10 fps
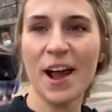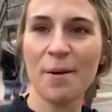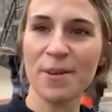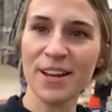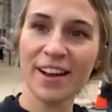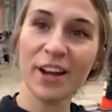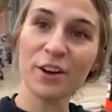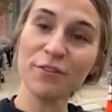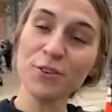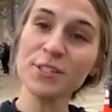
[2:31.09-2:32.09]
I'm here at our
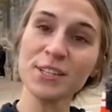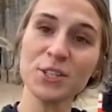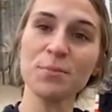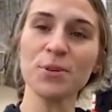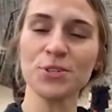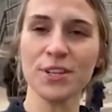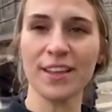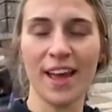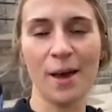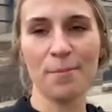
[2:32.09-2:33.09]
food distribution
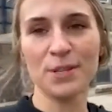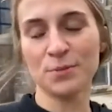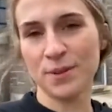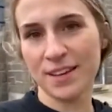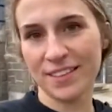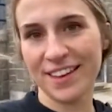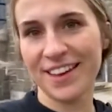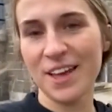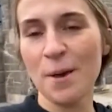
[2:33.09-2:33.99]
that happens weekly,